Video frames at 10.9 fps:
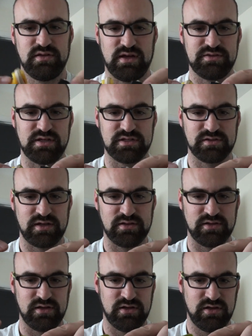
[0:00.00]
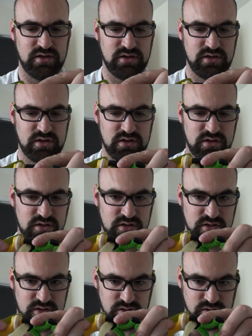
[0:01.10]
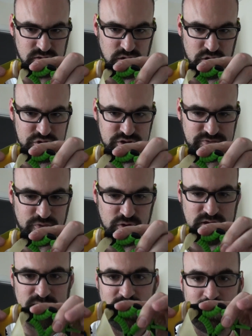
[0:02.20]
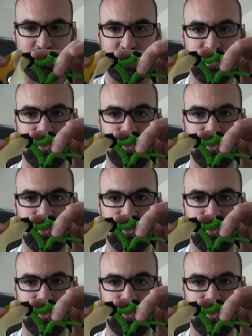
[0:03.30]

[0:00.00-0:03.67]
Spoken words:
has a slightly larger fork gap.